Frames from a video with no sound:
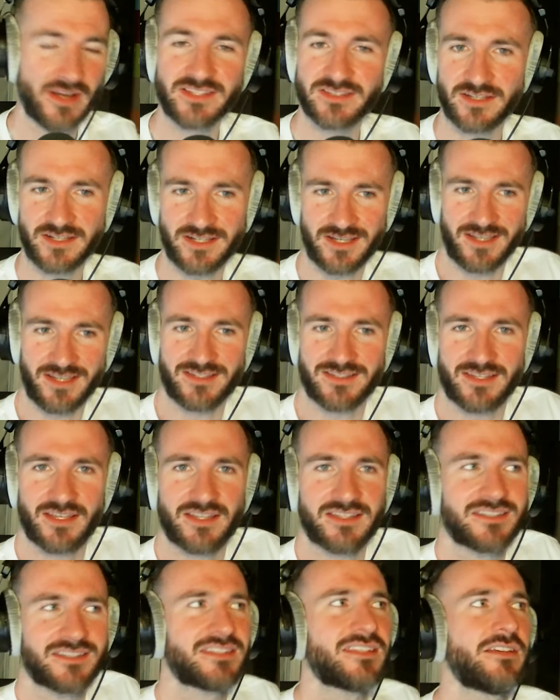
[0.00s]
It's like it's
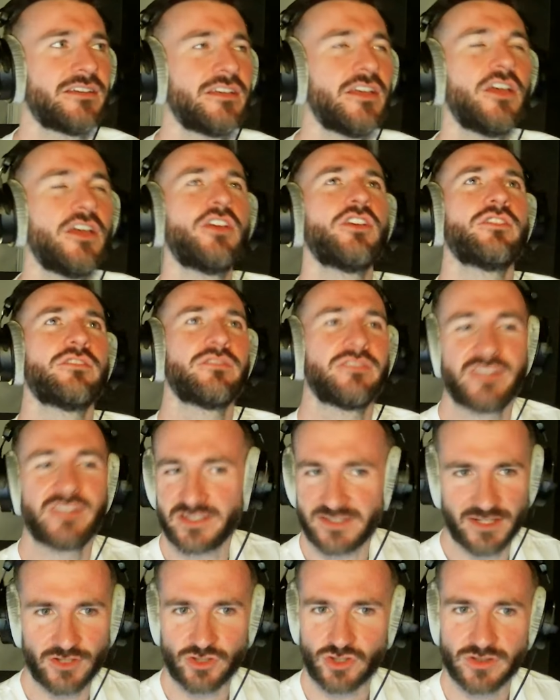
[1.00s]
it's
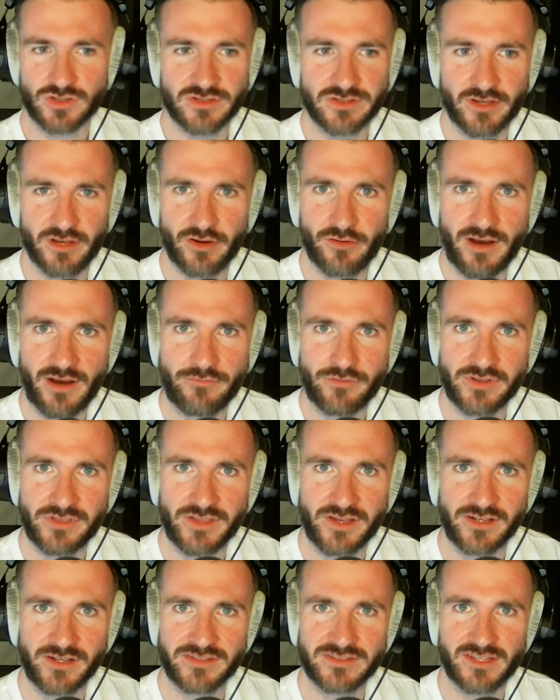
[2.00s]
decisions are
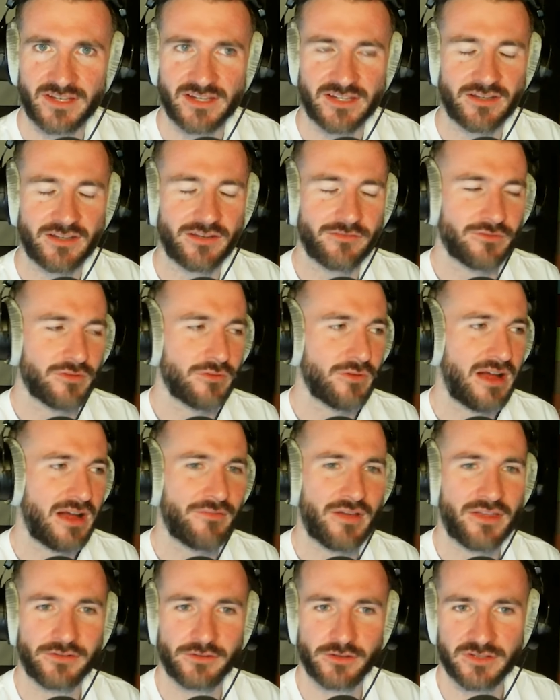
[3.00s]
everything. It's like if you have
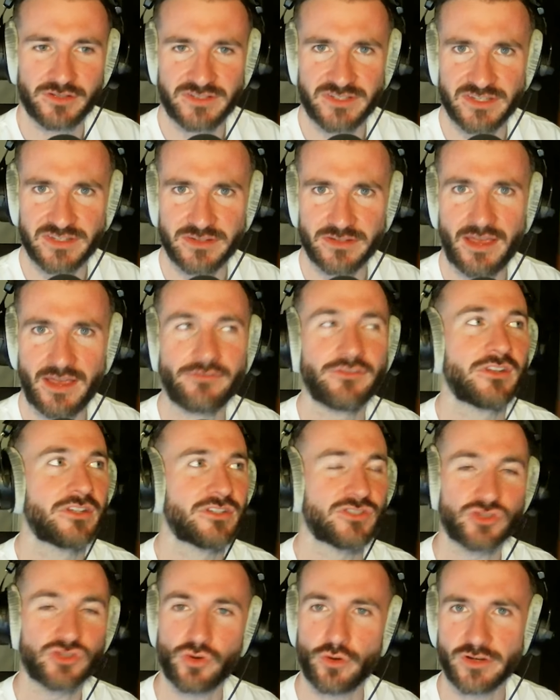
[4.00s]
endless
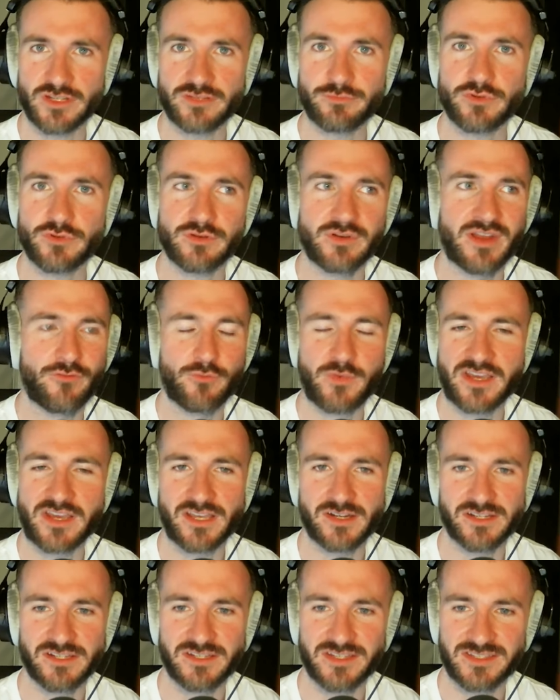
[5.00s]
endless choice, but you never make
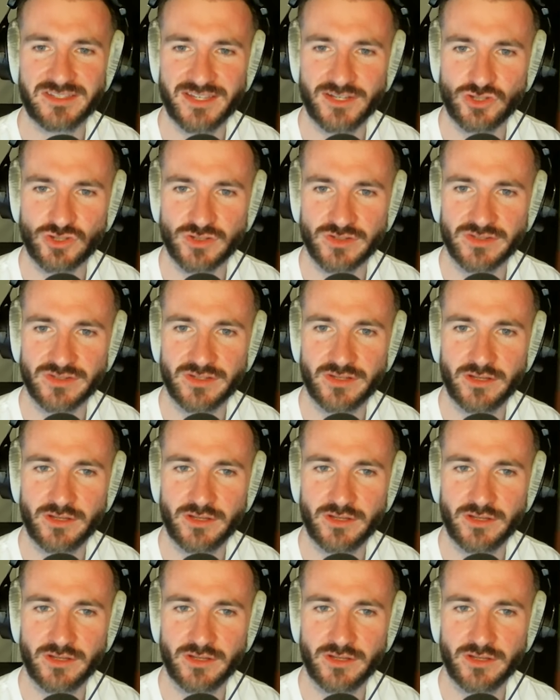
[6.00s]
any decisions,